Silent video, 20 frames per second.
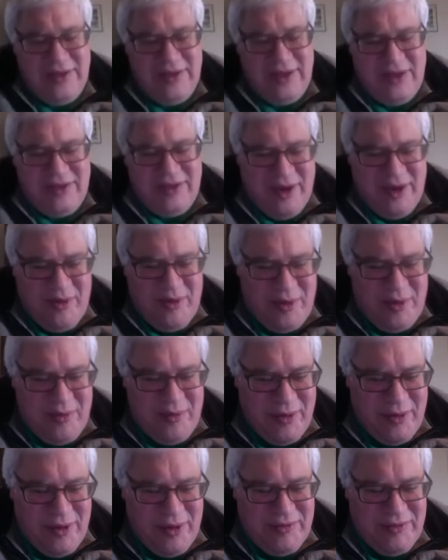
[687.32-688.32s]
got one
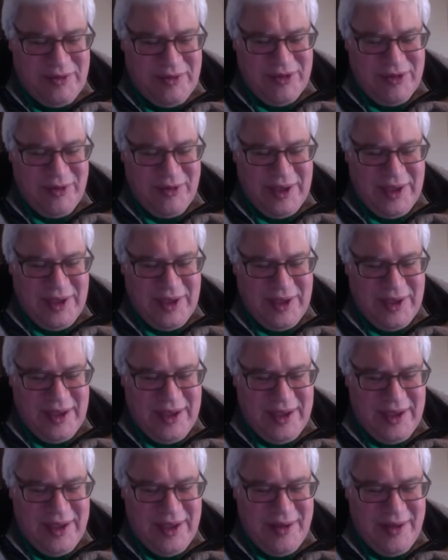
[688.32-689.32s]
more, if it's
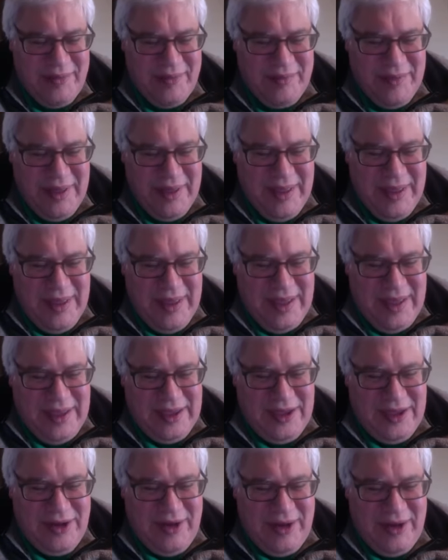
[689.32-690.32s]
okay. Um,
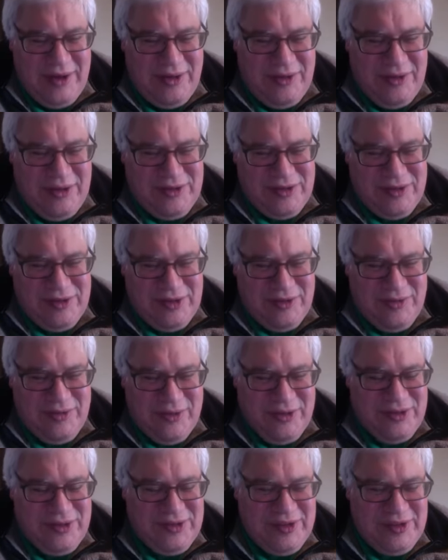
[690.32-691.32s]
you know, I know this is your
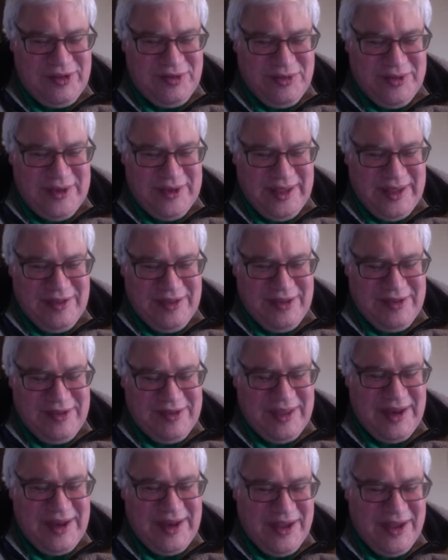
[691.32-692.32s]
first season with Desi. He's
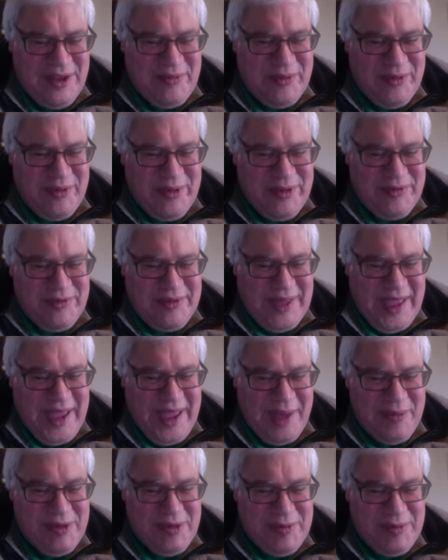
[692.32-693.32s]
had a couple rough
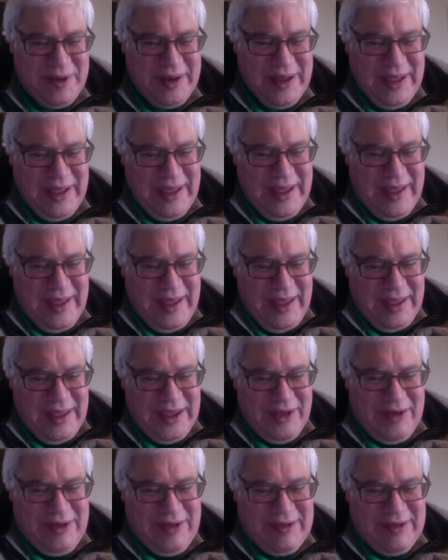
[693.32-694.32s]
games, but you
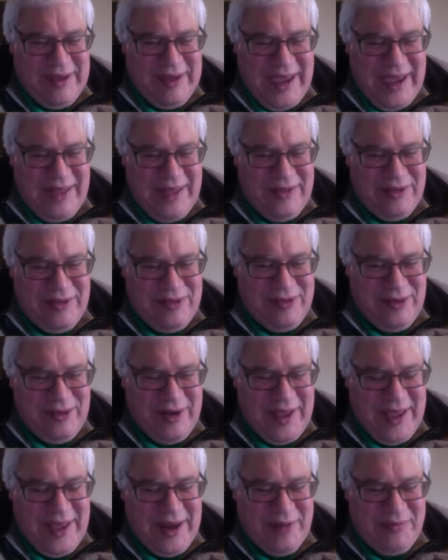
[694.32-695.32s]
know, he's a guy that sort of
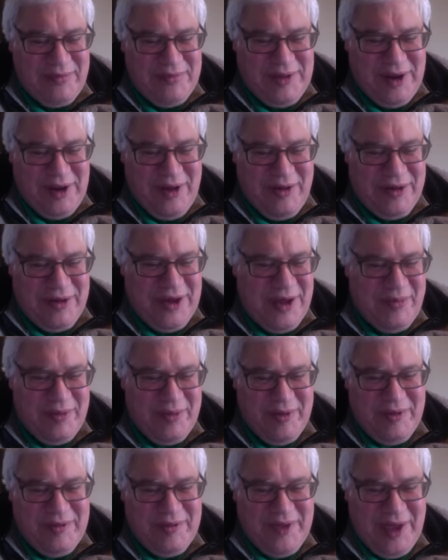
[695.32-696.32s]
had a you know a couple
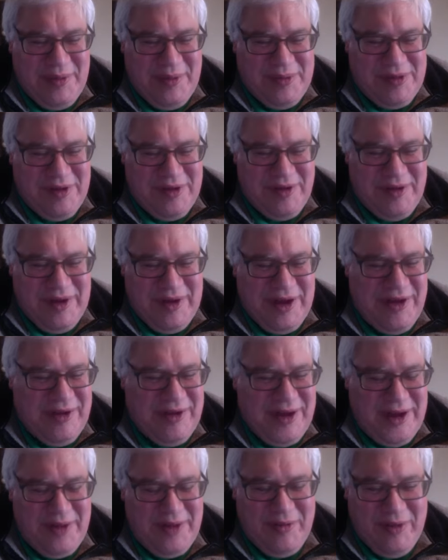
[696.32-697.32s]
rough games here and there, and
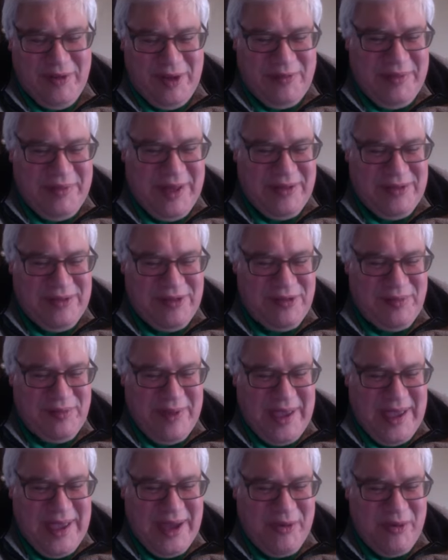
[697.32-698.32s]
then he really bounces
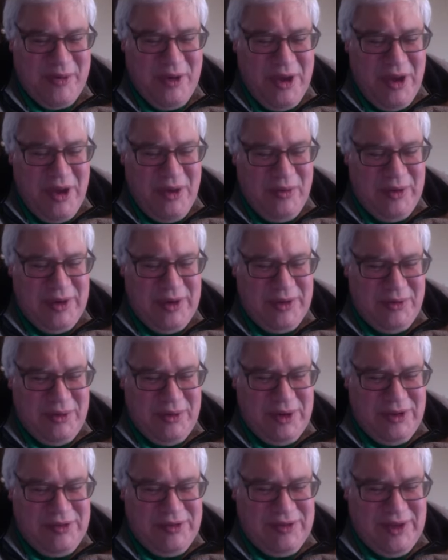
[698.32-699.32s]
back. What what what are
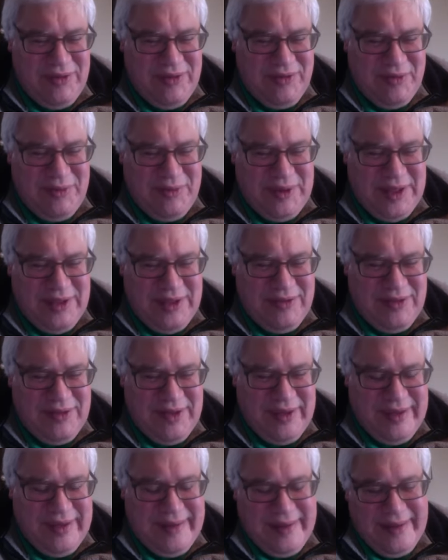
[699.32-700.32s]
you seeing from
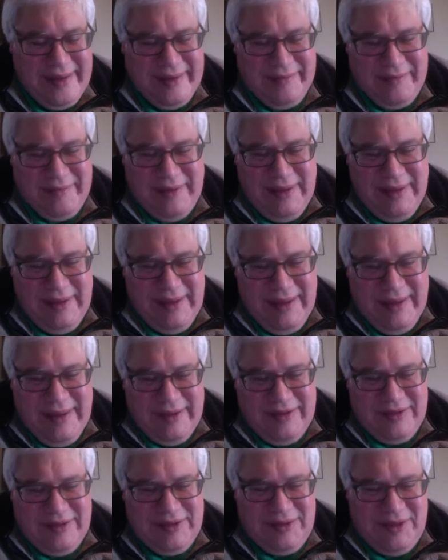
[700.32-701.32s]
Desi, and
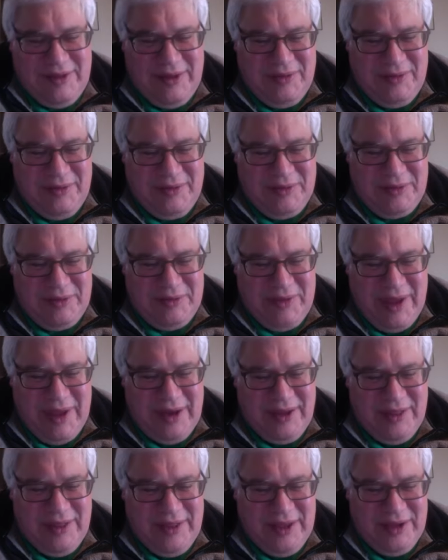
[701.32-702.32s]
just uh, what, how do
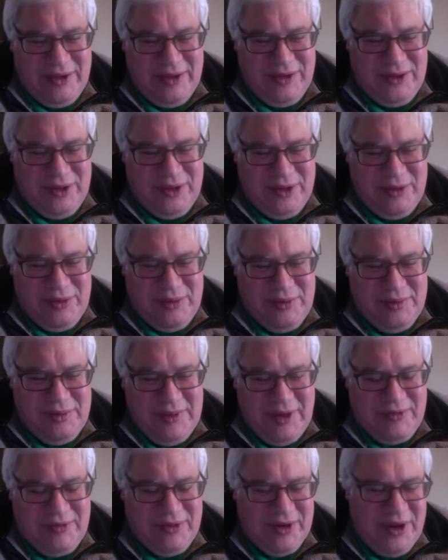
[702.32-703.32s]
you think he'll do
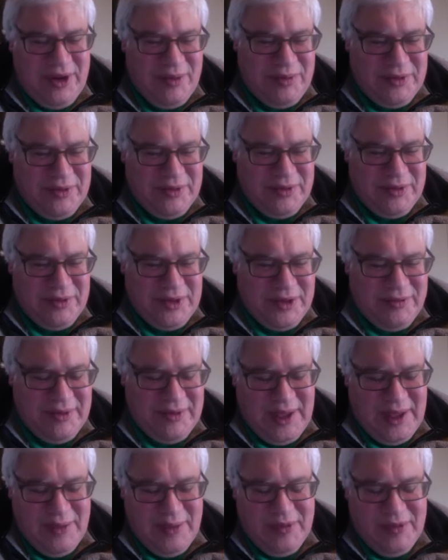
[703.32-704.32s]
after a couple tough
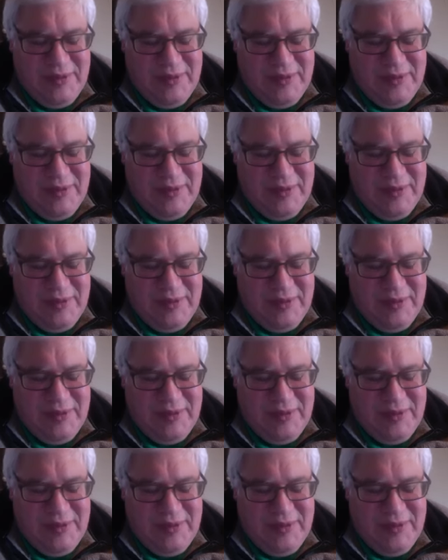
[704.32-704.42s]
games?